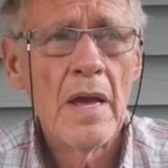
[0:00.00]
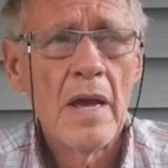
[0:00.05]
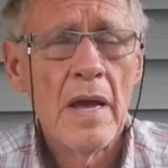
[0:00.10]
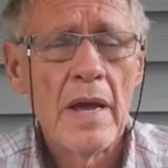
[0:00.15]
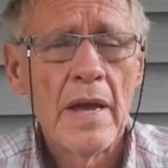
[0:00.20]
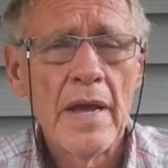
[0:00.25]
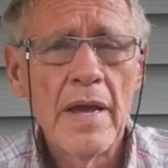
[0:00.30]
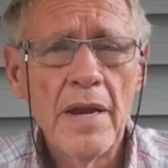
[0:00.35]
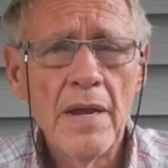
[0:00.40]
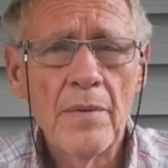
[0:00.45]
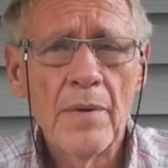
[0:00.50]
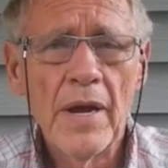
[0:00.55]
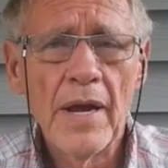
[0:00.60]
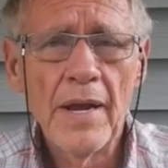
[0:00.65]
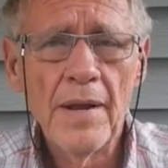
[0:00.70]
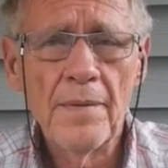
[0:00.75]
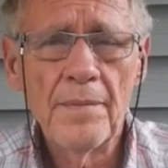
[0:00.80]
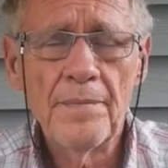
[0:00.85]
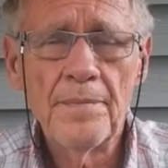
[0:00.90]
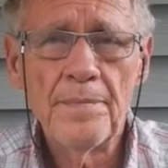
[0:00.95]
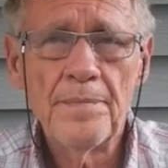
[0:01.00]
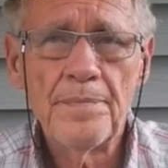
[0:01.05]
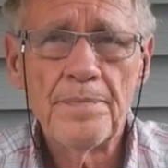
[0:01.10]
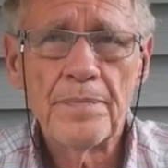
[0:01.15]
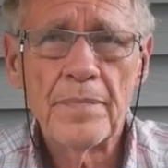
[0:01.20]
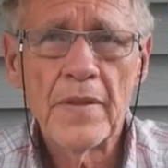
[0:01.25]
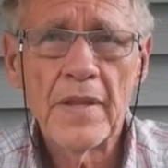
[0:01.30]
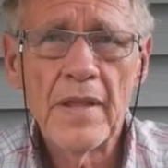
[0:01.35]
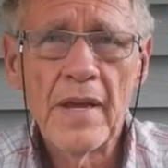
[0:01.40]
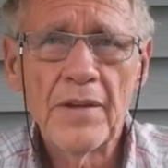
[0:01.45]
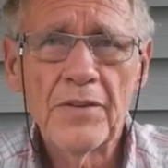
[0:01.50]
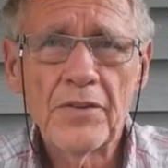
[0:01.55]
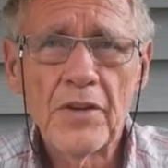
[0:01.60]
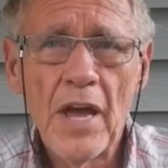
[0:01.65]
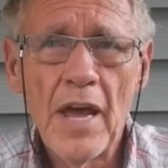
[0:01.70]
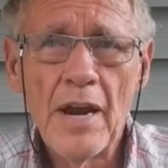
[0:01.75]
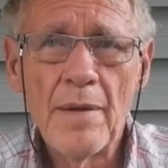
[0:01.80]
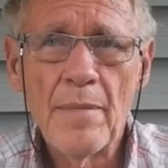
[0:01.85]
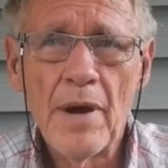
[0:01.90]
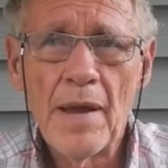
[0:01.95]
Anyway, that's
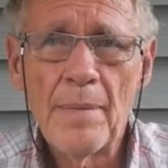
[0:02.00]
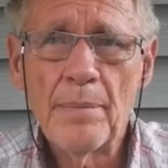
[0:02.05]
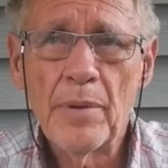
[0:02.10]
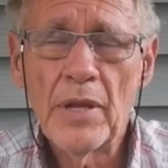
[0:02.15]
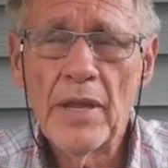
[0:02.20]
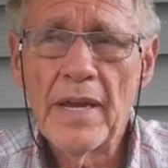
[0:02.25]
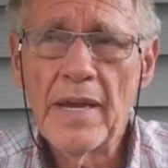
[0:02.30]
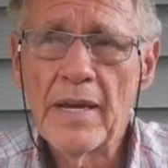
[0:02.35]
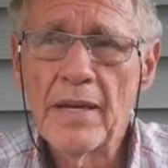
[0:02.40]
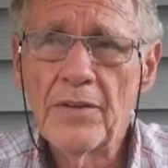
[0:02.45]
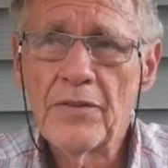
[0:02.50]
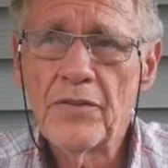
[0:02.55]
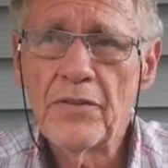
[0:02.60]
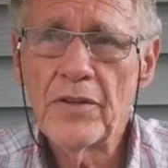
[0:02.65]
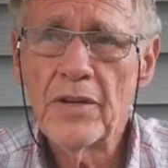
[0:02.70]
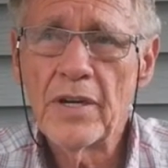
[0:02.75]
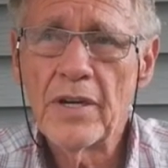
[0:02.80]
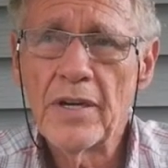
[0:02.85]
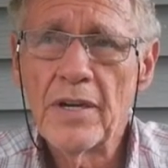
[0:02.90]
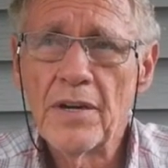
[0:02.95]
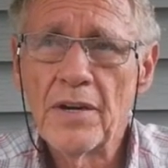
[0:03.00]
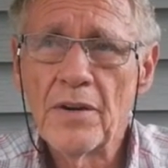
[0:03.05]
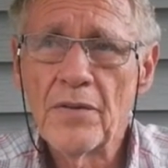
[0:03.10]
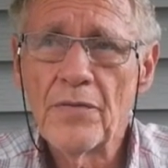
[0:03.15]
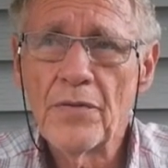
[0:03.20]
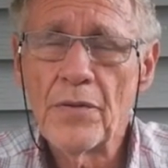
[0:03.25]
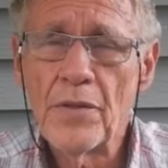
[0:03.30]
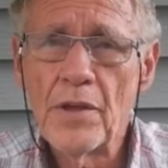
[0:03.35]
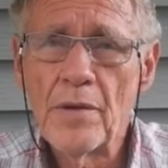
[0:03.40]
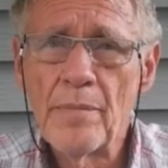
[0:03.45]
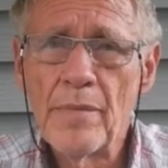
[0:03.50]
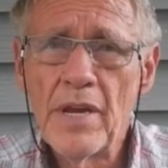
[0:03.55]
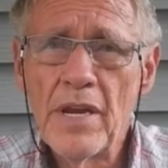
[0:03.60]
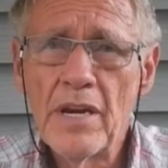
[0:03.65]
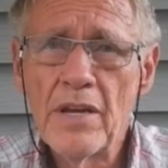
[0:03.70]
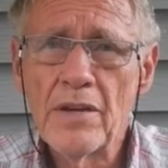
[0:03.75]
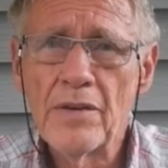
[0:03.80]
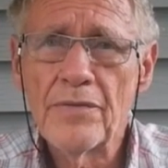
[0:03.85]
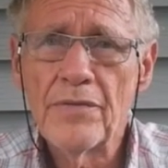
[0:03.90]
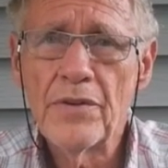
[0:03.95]
kind of my plans here for the
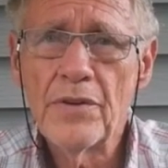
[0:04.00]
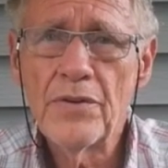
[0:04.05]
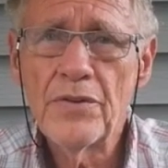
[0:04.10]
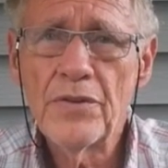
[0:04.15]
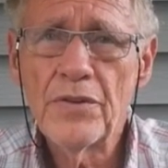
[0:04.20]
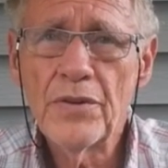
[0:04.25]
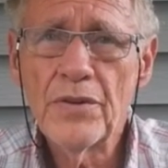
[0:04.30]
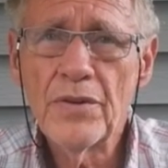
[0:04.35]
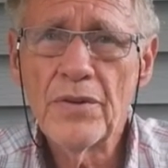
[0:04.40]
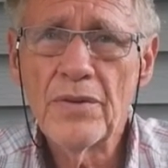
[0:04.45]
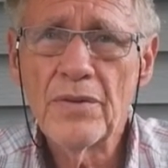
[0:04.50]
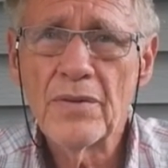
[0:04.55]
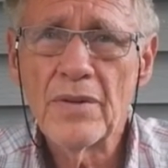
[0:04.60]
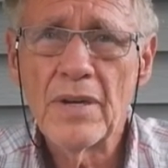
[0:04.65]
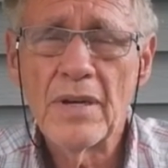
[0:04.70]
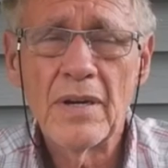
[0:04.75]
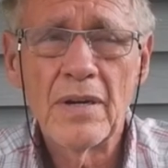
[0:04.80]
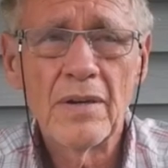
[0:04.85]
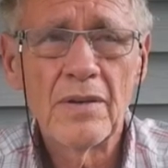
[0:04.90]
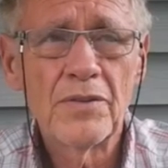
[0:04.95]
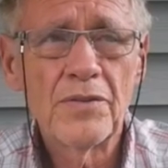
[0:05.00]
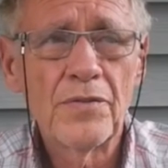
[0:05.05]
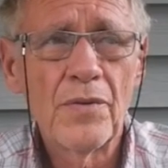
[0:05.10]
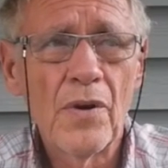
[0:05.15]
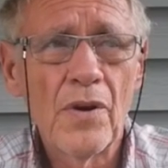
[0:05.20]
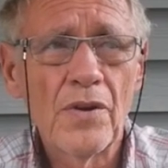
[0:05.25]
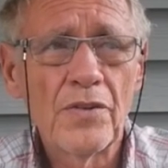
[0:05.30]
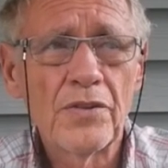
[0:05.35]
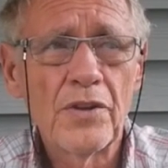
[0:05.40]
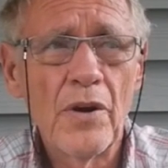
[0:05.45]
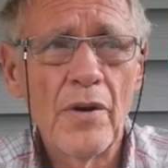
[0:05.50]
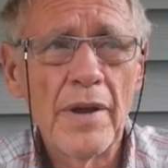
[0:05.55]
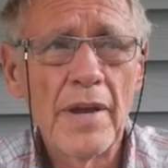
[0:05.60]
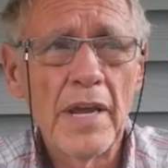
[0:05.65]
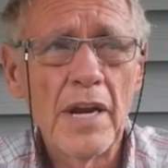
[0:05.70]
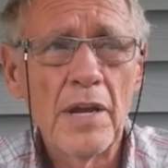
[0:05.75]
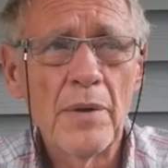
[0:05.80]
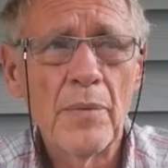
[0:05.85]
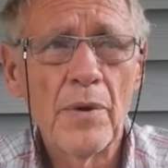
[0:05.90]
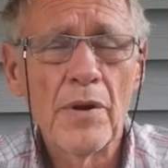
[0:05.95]
immediate future. As far as going
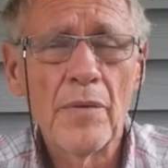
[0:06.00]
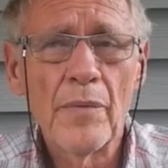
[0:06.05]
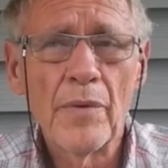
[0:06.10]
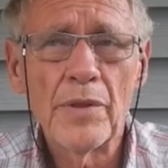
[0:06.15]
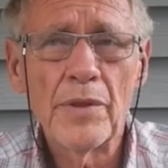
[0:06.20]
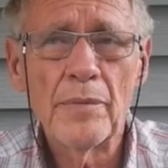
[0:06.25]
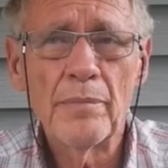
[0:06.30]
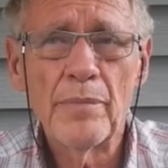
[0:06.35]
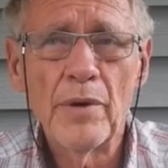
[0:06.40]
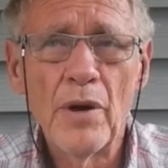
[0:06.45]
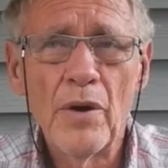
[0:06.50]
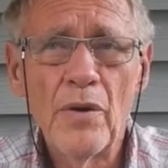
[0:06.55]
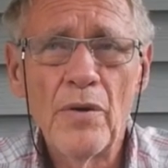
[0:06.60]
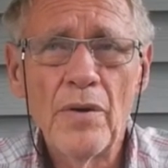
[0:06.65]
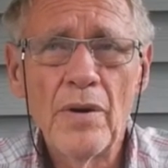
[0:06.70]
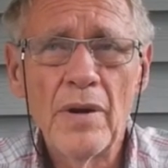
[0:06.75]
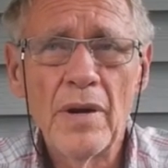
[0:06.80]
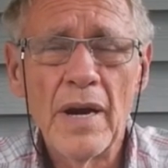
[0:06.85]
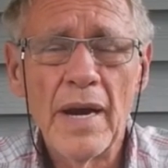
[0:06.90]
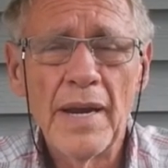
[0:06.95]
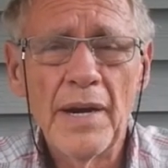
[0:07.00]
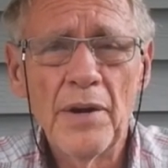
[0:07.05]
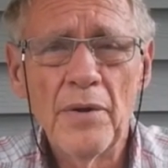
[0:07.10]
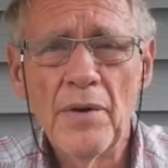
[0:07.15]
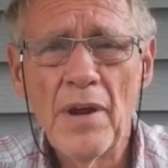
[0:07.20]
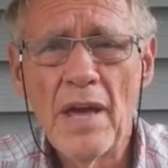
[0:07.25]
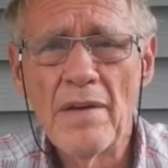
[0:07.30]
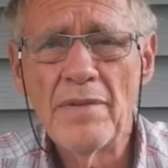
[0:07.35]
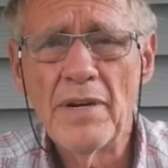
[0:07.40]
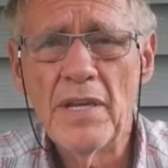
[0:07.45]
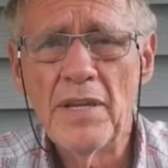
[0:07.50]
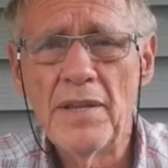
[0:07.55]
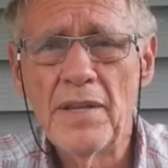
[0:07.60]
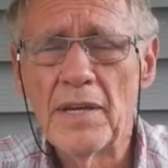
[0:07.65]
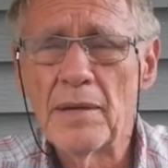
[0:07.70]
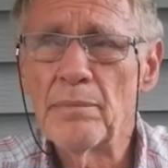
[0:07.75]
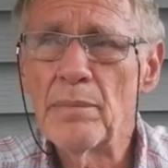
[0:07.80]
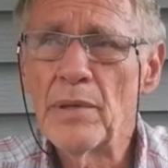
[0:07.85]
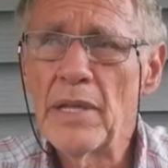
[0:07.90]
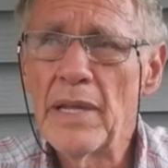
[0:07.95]
anywhere with the boat, I don't have anything
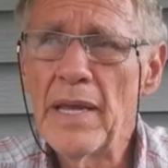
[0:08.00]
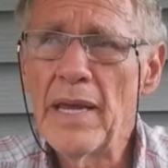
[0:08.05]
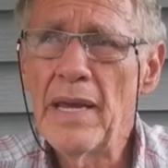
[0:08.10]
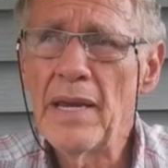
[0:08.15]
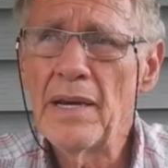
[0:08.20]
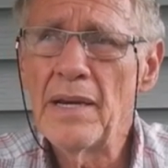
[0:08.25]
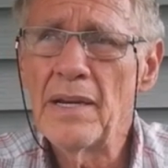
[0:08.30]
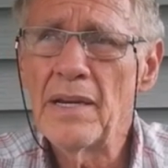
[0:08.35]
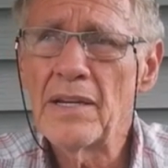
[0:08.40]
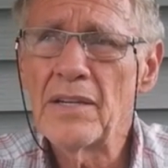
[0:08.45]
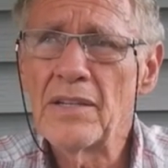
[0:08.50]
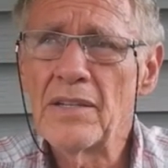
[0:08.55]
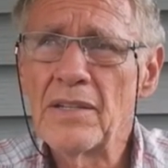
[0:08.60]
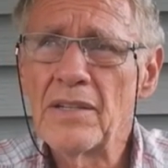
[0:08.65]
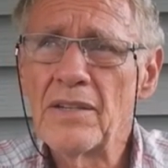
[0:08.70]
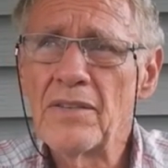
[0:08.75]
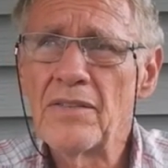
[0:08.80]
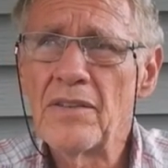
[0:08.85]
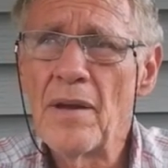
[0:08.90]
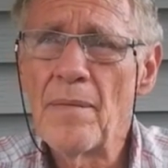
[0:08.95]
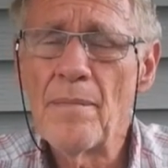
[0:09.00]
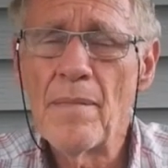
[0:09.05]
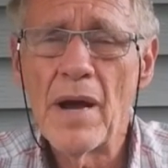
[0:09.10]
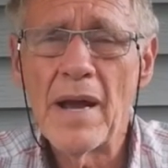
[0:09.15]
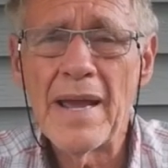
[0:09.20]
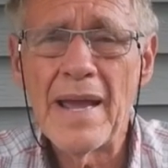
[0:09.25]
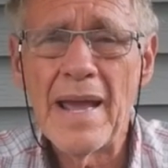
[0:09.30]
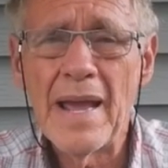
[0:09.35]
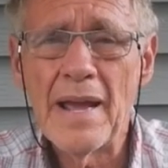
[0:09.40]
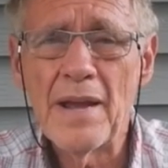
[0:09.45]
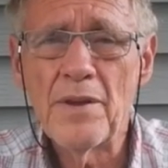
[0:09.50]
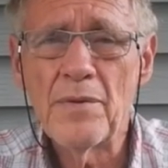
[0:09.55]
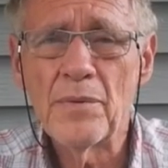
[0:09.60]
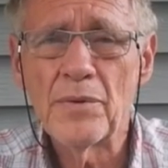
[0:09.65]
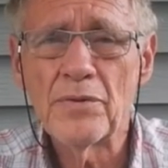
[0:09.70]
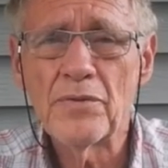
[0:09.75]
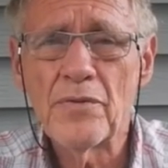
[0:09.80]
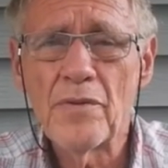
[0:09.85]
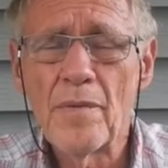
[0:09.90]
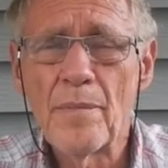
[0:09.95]
planned except my annual
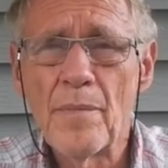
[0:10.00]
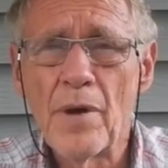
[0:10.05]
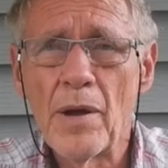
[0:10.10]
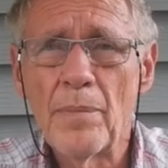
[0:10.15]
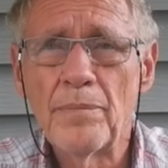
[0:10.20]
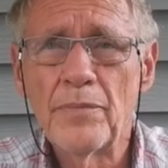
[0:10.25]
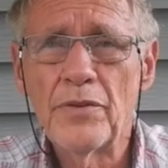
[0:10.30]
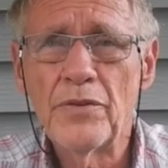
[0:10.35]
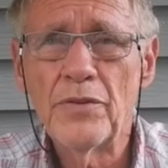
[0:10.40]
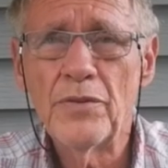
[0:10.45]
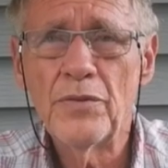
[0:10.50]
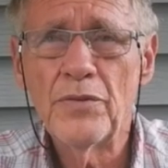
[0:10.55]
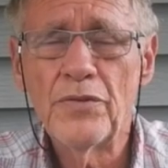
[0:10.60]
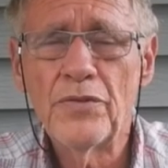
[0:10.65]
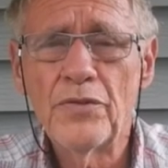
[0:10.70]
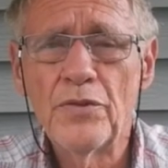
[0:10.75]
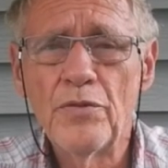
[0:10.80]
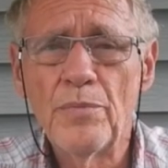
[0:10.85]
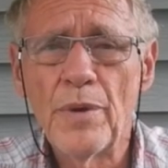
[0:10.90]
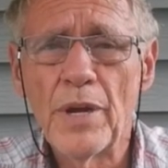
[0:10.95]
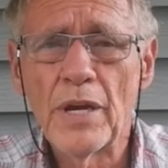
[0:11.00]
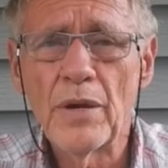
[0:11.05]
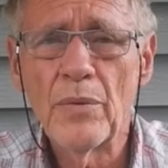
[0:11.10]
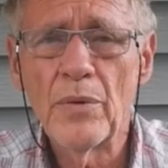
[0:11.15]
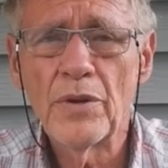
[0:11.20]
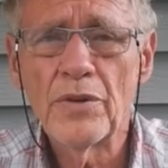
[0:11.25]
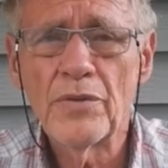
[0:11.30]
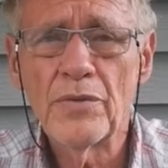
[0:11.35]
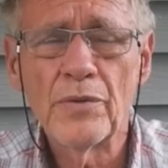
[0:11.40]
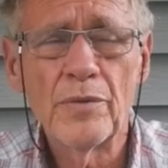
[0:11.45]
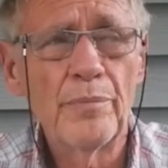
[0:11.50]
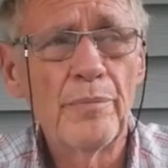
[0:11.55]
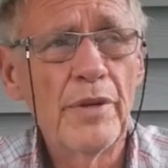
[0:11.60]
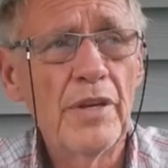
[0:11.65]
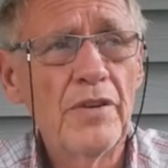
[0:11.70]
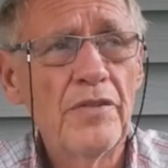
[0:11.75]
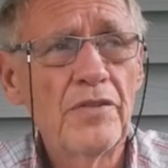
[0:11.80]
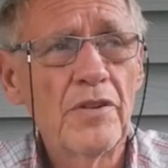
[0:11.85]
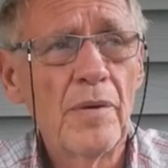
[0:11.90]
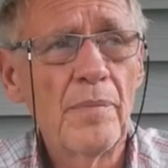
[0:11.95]
trip up to Subic, which will be
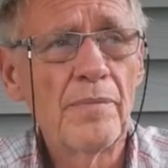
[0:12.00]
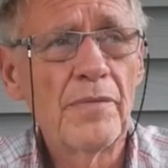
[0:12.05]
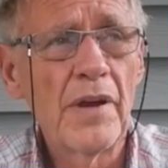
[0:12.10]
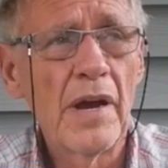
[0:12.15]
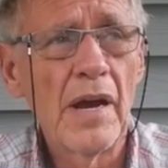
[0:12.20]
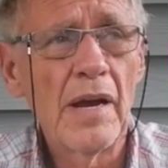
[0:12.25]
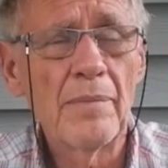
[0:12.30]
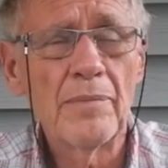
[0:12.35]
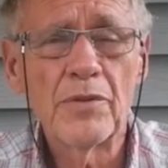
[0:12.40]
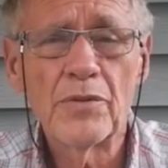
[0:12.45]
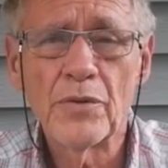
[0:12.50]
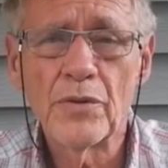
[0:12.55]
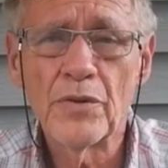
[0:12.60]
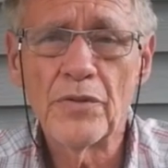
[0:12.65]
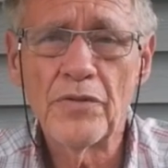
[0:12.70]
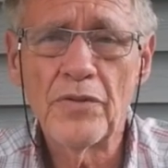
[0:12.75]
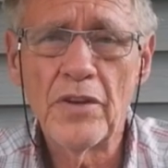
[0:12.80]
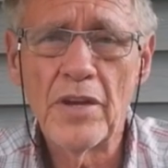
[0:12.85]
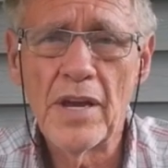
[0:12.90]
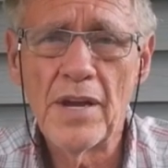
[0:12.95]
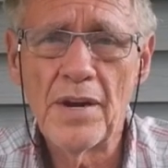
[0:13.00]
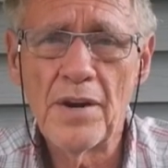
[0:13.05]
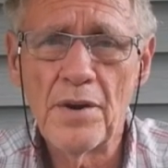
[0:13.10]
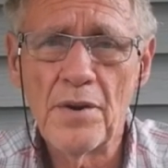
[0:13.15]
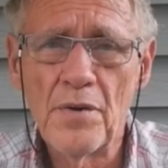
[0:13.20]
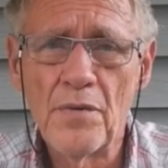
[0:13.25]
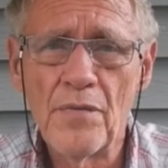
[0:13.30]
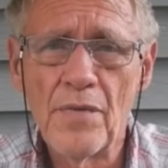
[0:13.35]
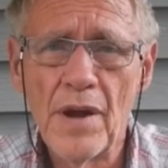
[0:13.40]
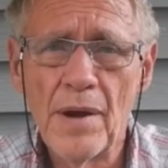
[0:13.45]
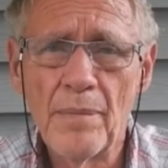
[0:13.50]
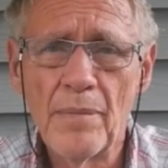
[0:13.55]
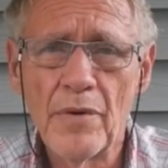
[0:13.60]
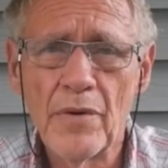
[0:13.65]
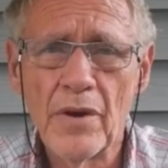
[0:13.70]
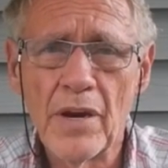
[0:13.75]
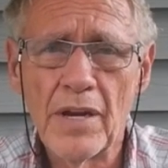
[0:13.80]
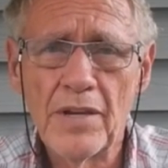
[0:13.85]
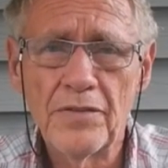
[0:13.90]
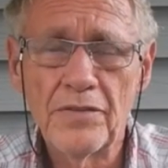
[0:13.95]
sometime towards the end of November,
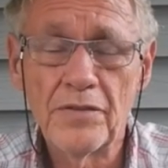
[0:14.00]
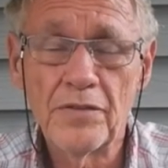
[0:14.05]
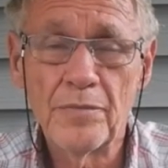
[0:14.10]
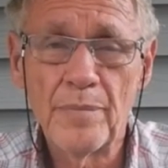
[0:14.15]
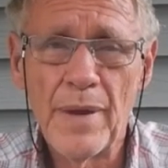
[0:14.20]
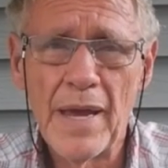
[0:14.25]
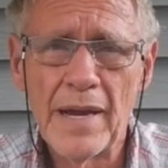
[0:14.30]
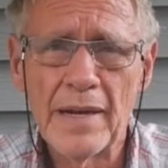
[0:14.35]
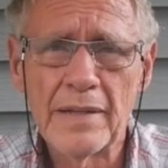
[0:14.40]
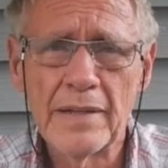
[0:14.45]
I suspect.